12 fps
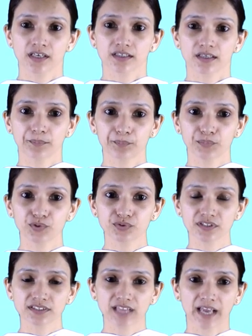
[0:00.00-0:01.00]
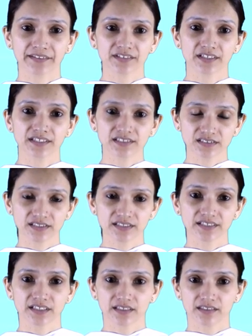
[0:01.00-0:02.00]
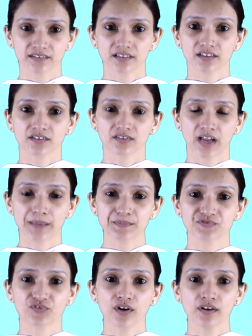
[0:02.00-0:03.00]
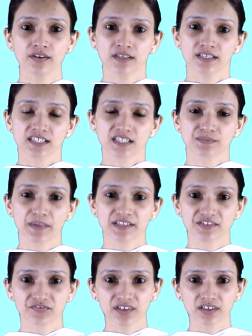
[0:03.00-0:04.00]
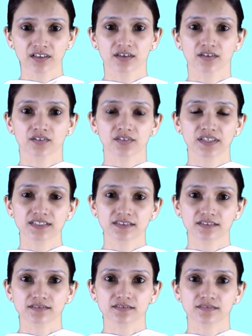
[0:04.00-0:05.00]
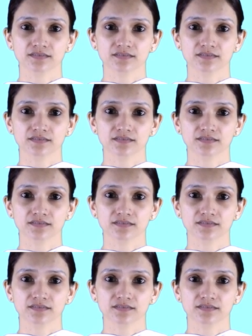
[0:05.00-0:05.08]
computers and the internet in their crimes for specific reasons.